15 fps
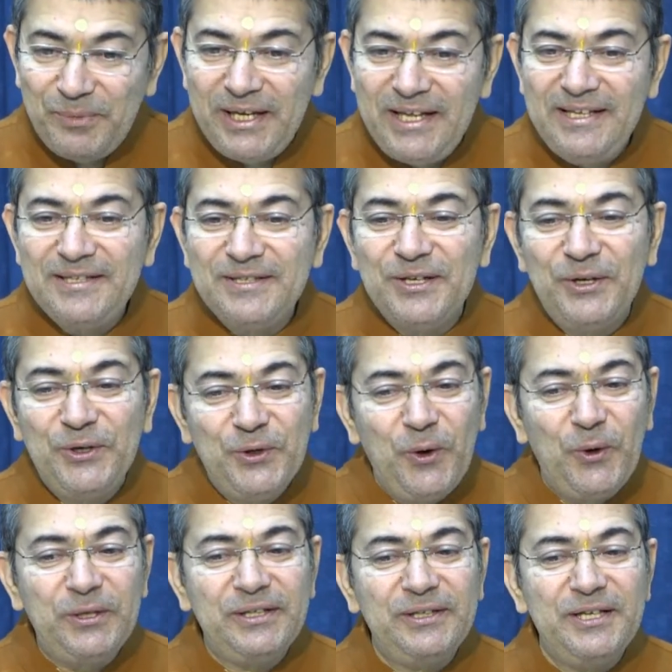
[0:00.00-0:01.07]
Please
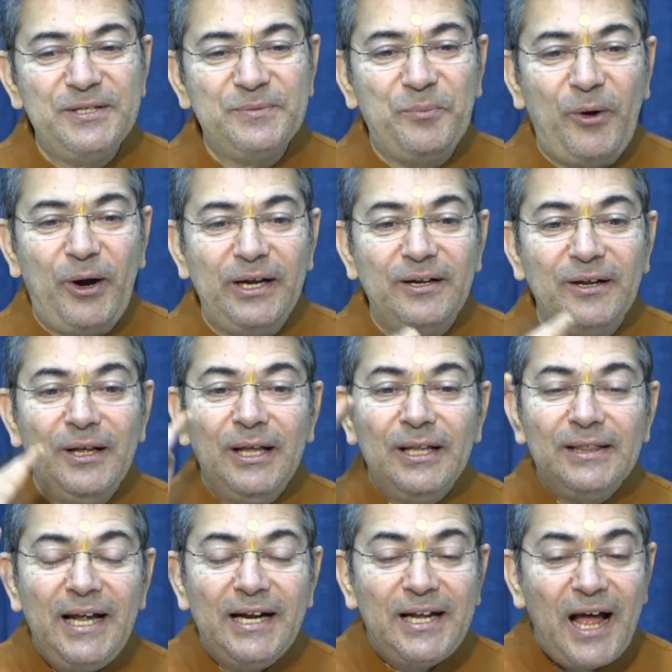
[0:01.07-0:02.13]
note this point
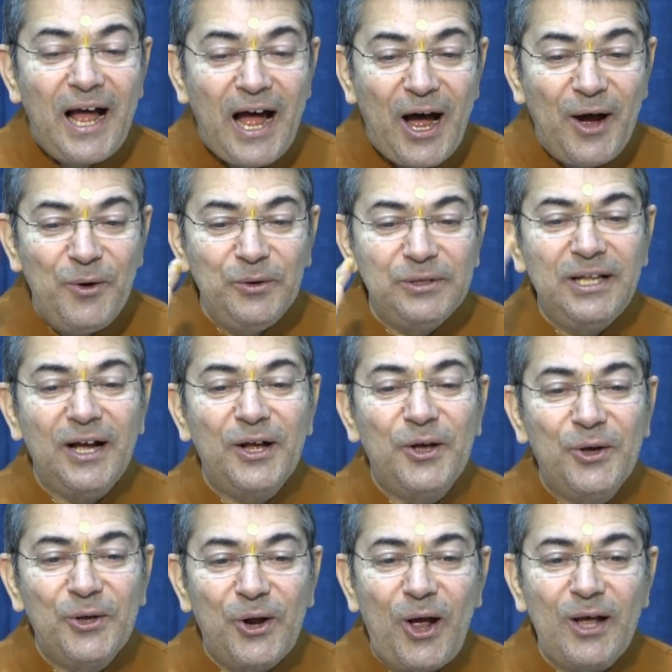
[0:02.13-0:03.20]
that how the
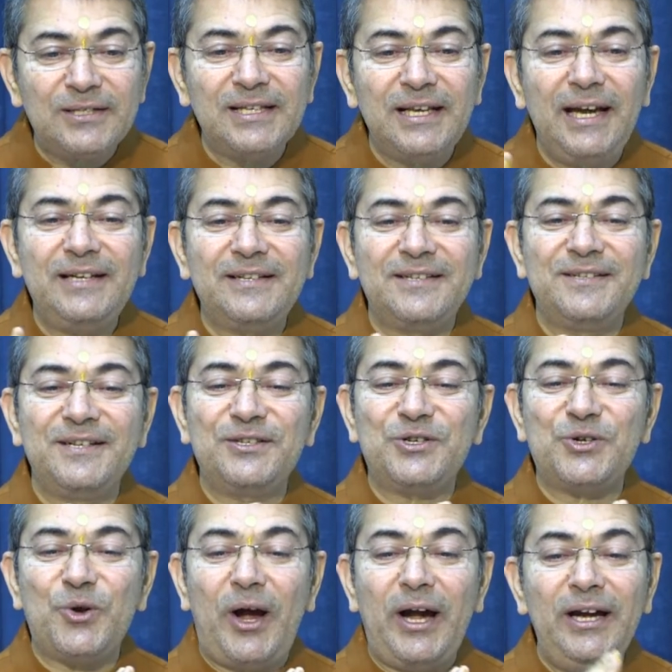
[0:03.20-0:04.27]
gross gets
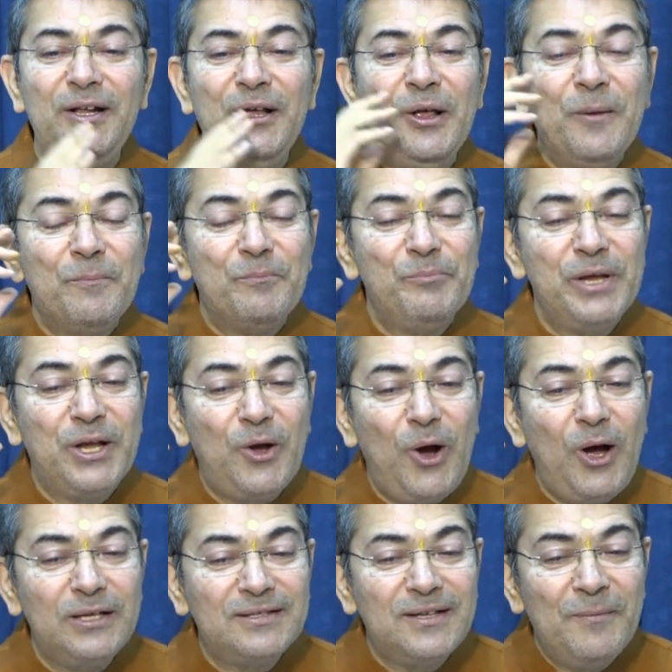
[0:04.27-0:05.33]
destroyed
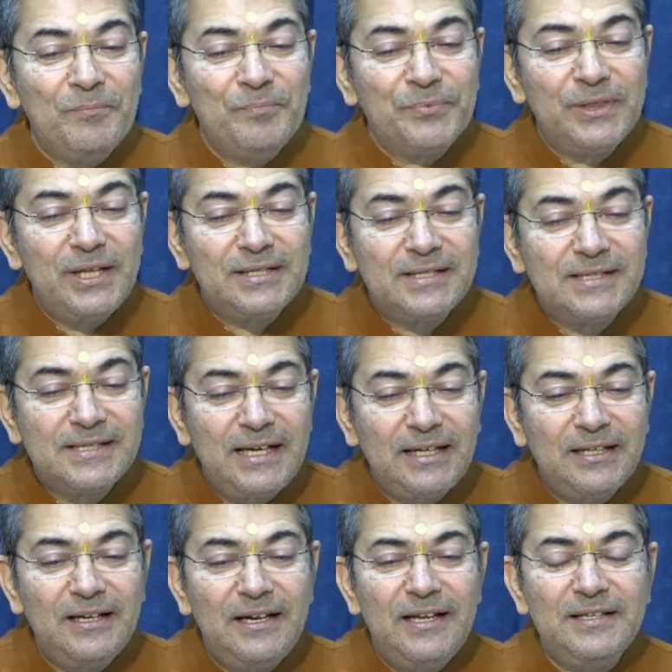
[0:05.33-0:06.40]
because the
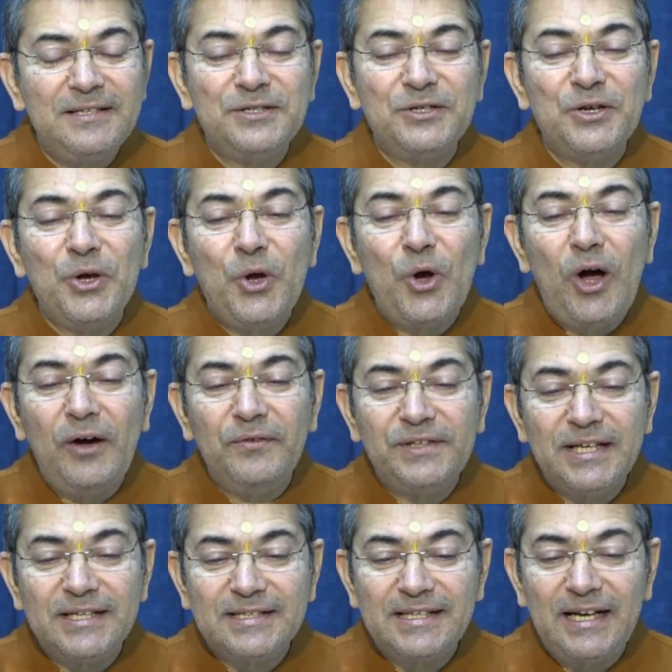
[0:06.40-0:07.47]
subtlest of
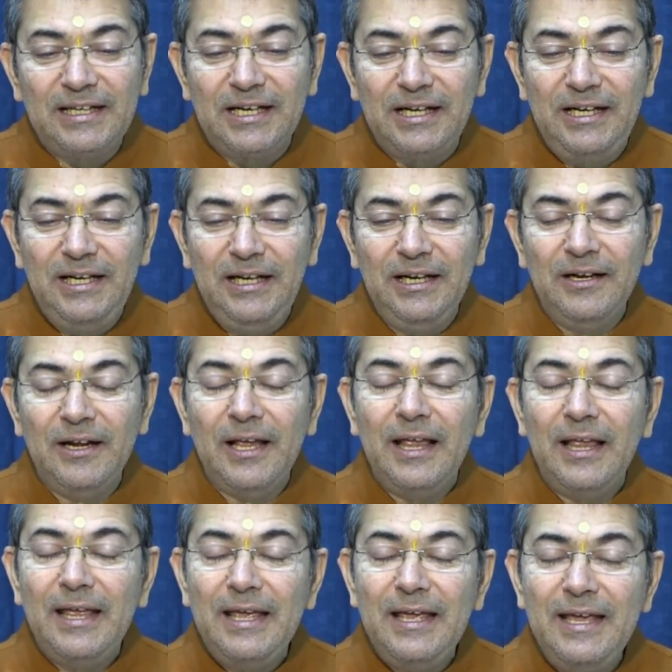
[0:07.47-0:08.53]
the subtle
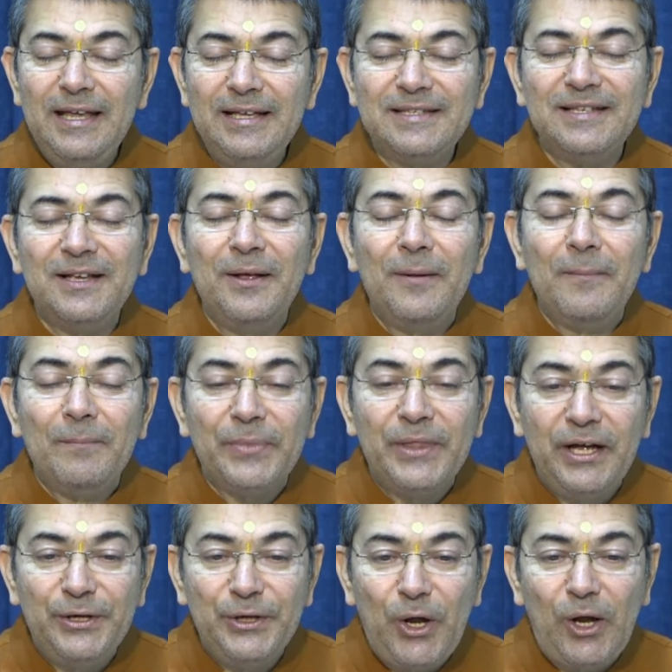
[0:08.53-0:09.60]
is
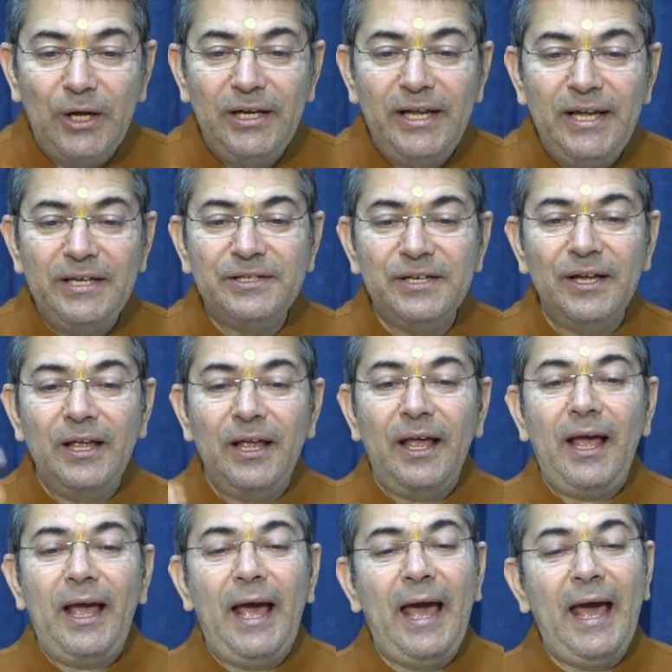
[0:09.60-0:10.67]
the knowledge
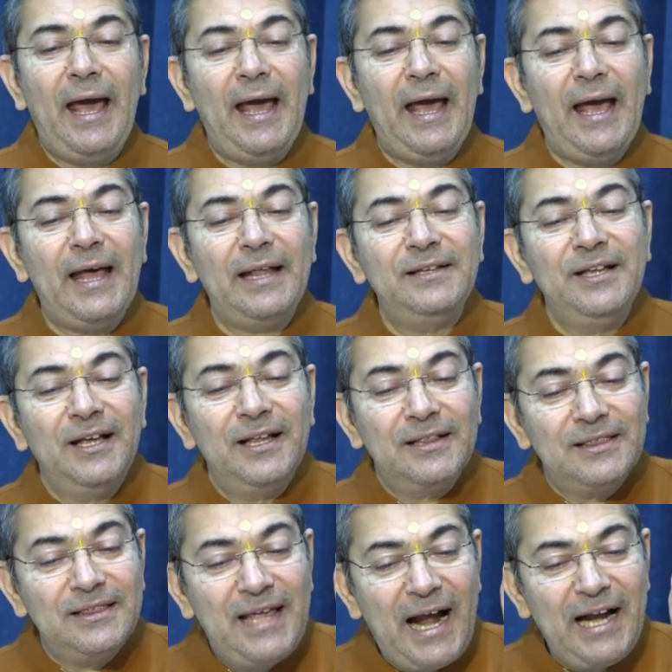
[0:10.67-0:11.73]
and
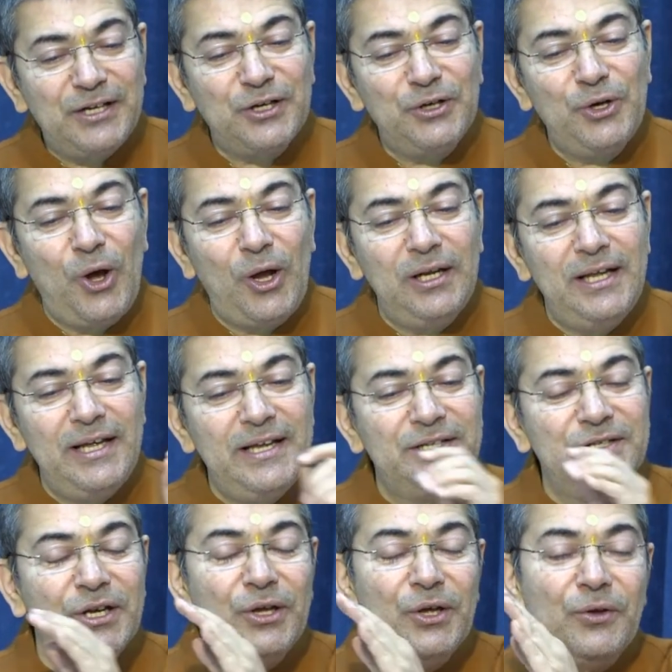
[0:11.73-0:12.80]
that
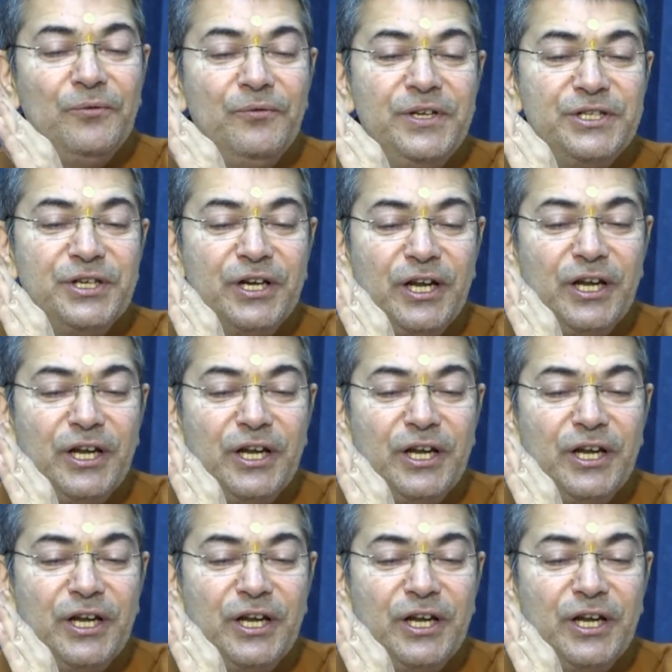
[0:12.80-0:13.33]
knowledge which